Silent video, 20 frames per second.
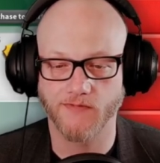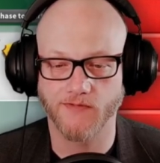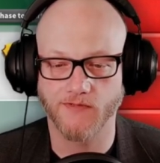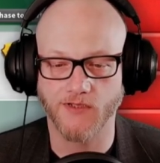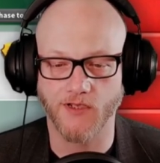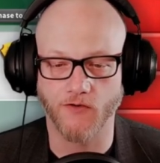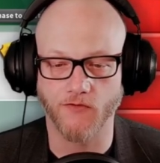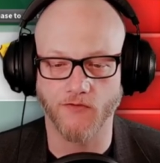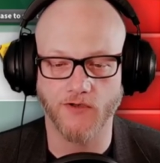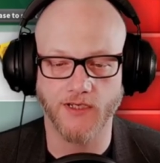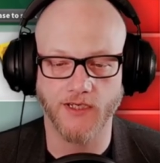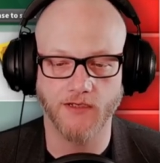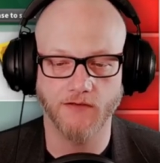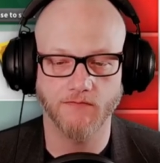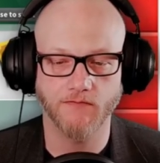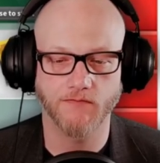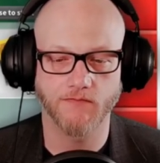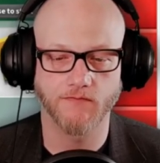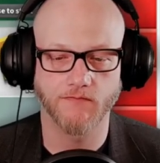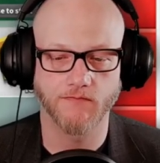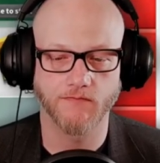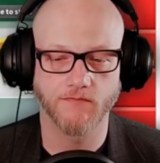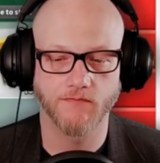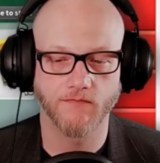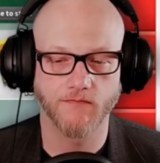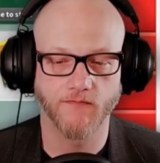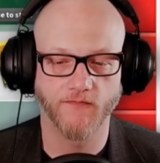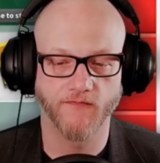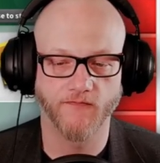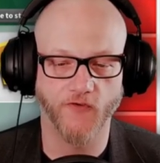30,
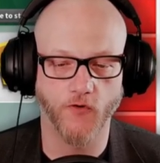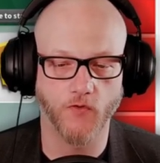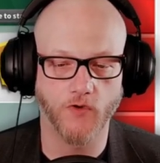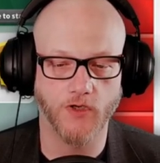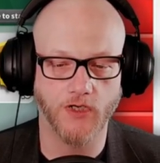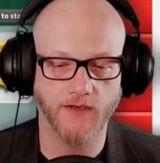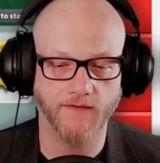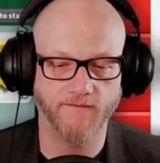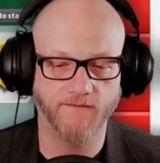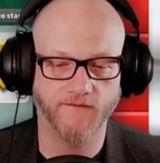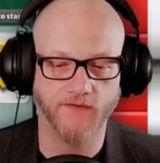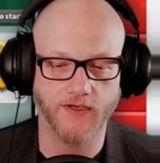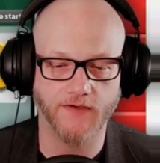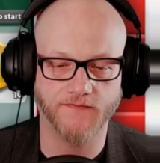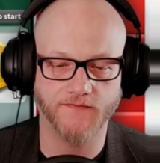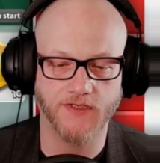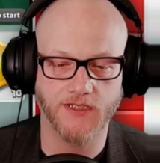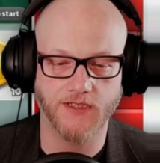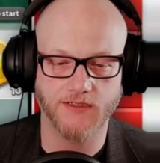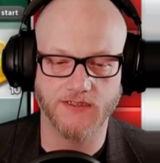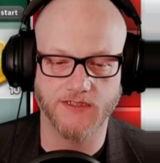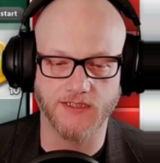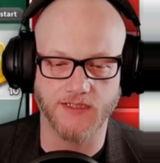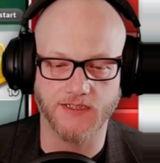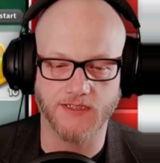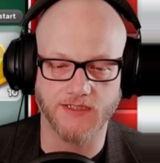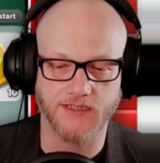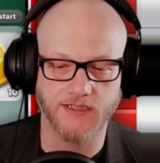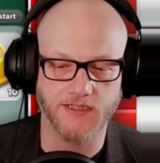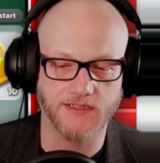40, 50,
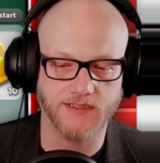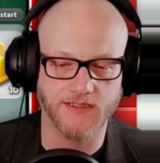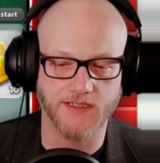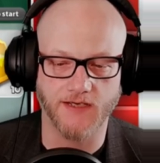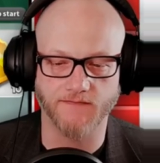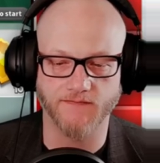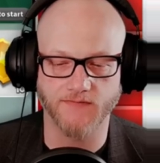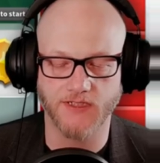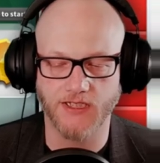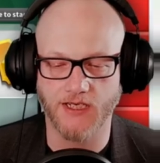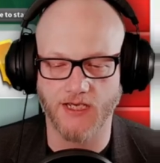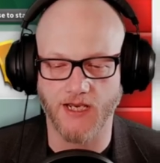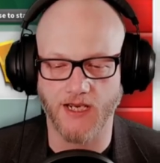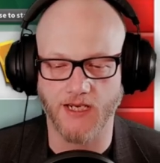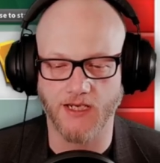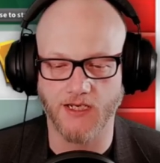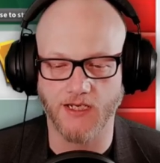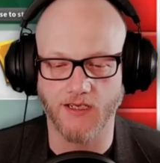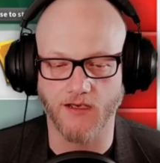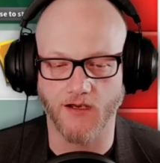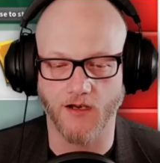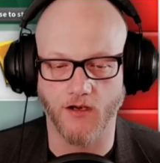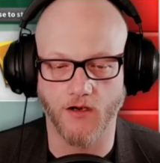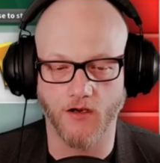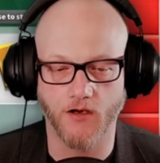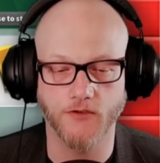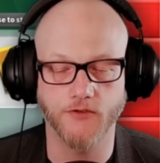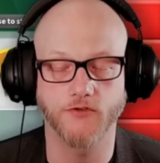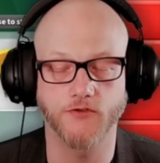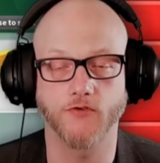60, 70, 80,
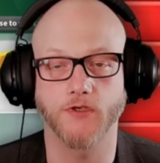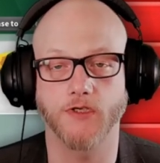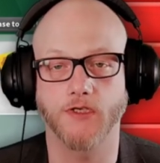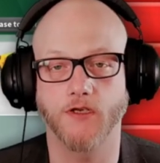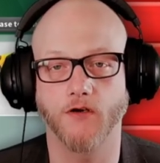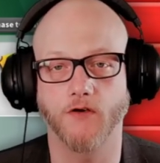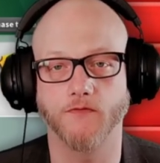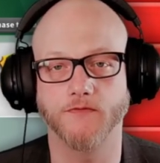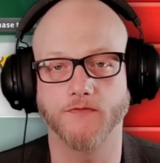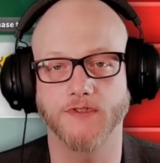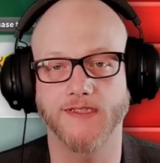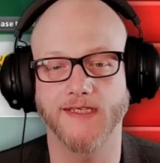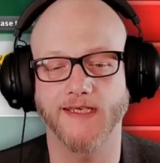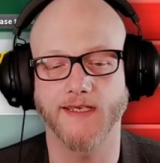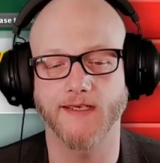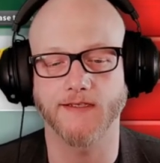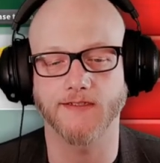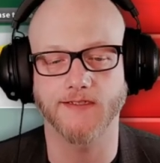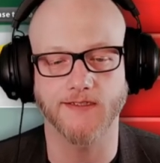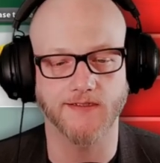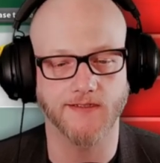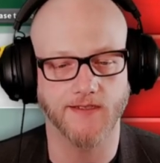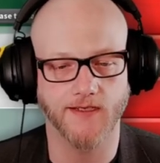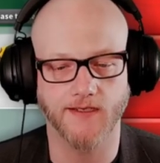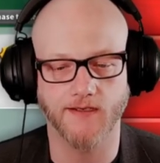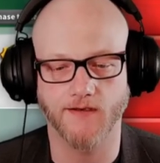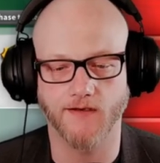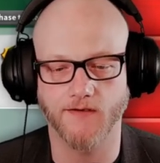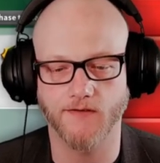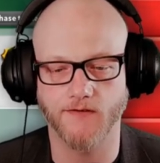100 golden tickets. That's like
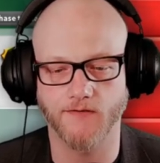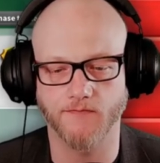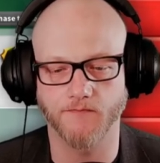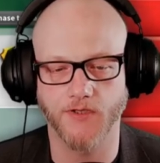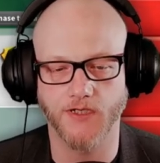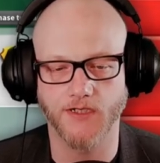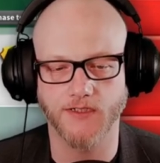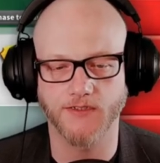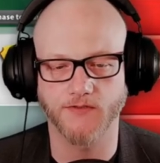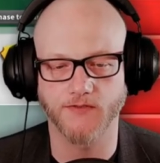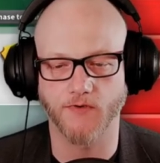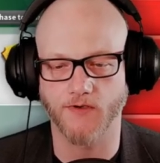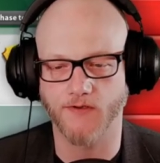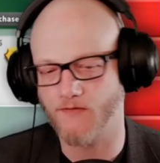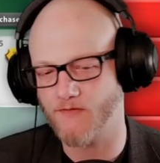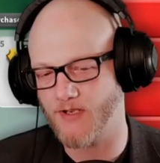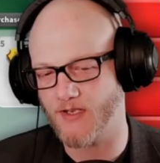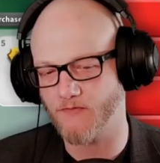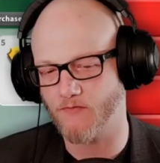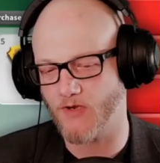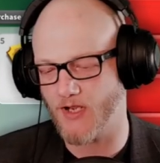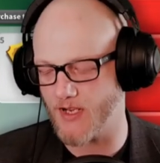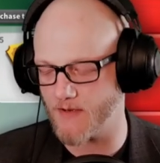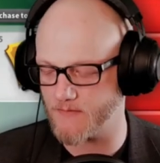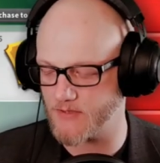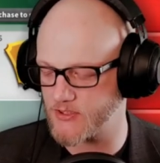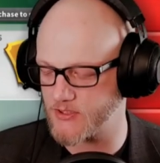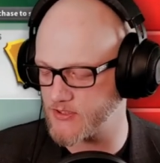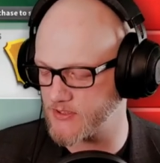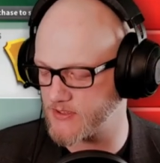$100 worth. Okay, well, how much is